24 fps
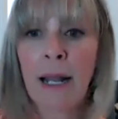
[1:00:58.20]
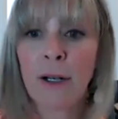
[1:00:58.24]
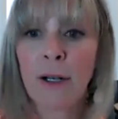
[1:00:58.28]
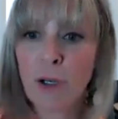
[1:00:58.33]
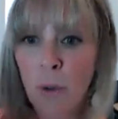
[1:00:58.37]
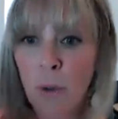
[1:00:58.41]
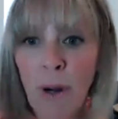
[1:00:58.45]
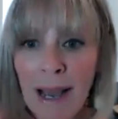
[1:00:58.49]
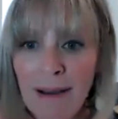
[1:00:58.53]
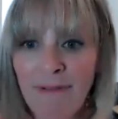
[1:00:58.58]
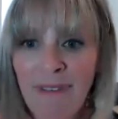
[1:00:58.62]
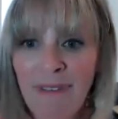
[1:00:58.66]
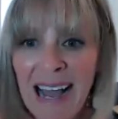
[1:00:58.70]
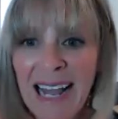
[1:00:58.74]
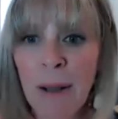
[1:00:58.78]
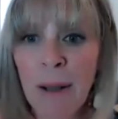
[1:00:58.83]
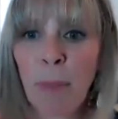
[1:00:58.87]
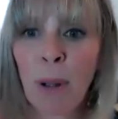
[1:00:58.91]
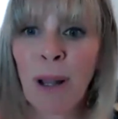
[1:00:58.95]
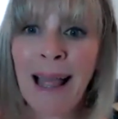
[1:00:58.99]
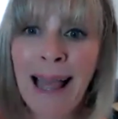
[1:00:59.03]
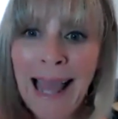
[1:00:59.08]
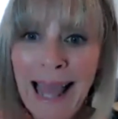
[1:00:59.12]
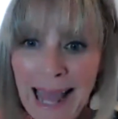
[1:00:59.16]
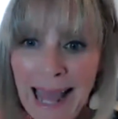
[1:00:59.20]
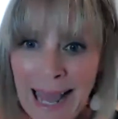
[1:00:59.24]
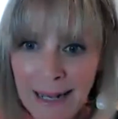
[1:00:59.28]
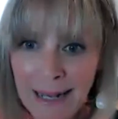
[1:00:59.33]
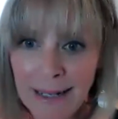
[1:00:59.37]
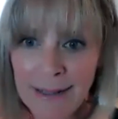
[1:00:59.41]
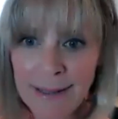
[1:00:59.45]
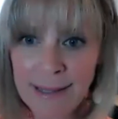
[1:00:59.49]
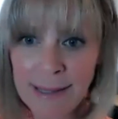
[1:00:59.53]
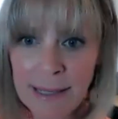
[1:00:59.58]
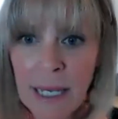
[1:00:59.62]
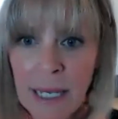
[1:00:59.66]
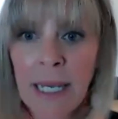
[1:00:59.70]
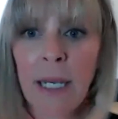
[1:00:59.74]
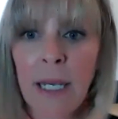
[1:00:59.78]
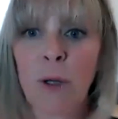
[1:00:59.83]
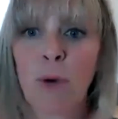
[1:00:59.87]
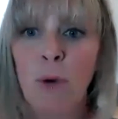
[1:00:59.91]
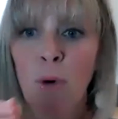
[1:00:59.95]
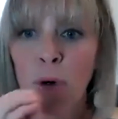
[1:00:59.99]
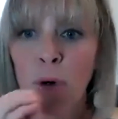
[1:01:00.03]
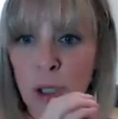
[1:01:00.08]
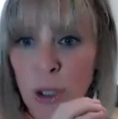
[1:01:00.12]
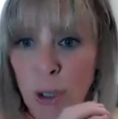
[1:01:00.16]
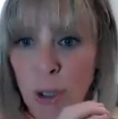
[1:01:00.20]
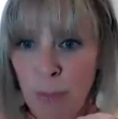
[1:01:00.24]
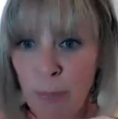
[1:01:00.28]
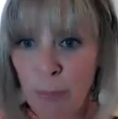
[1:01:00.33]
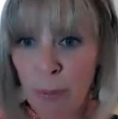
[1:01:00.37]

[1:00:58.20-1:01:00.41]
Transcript: don't have viable eggs in order to